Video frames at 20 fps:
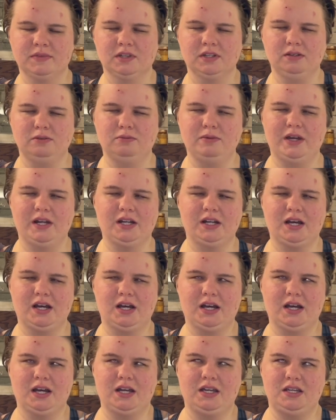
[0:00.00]
when
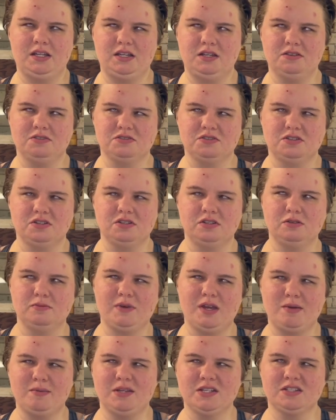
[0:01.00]
I used to
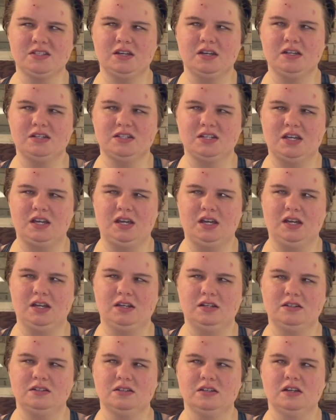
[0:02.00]
babysit
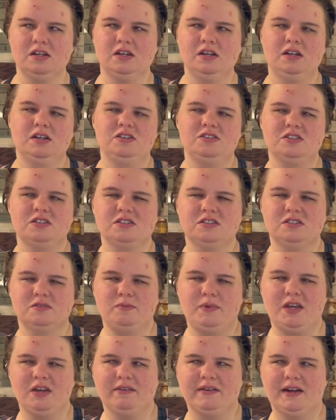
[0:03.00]
and just
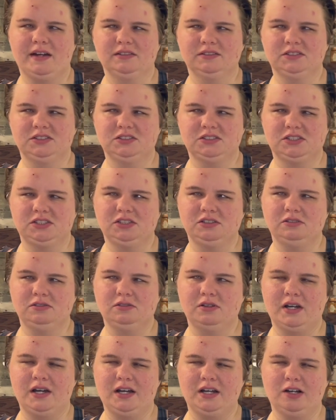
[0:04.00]
be around
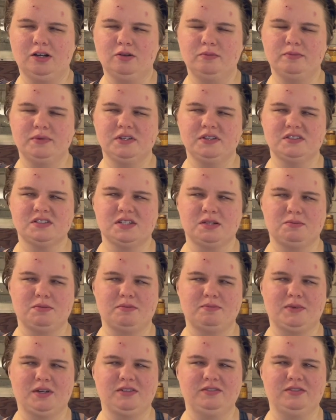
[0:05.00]
to help some of
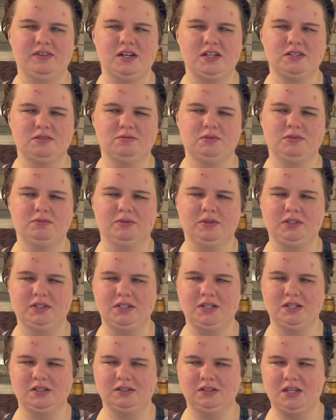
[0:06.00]
my friends with really
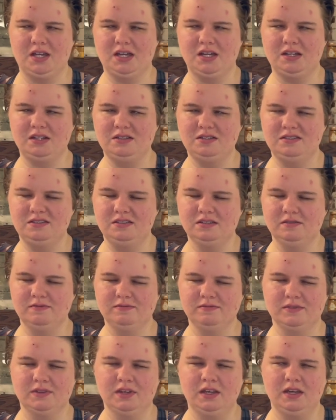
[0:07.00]
young kids.
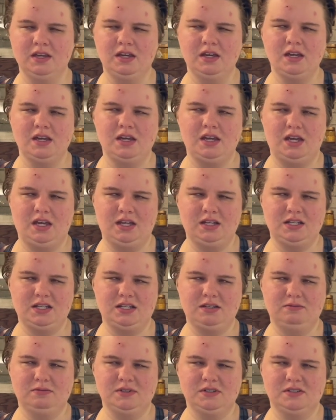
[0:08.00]
And
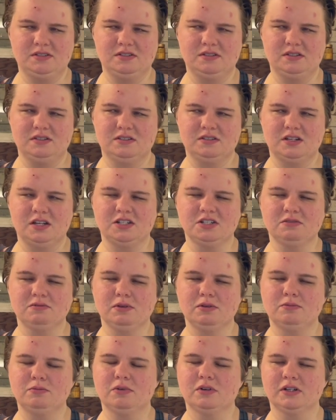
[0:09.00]
it was such a
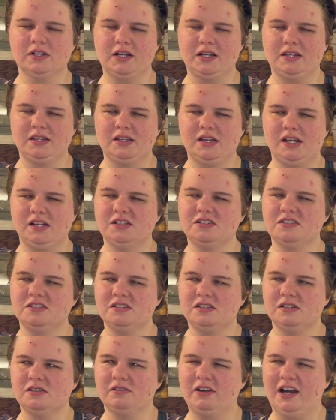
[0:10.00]
rewarding thing to
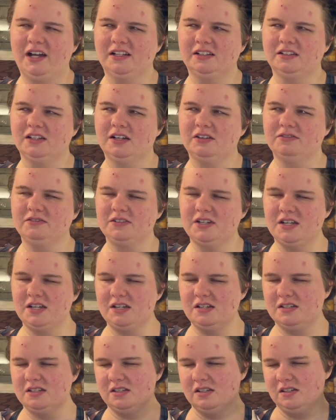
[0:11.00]
do. I loved
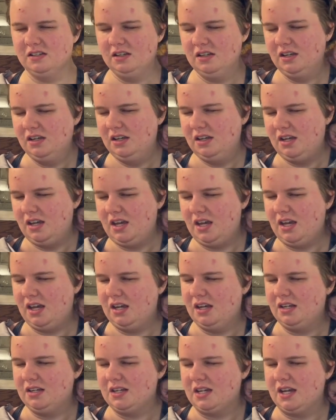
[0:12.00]
it
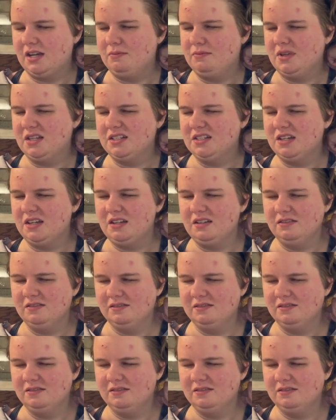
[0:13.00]
and I miss it.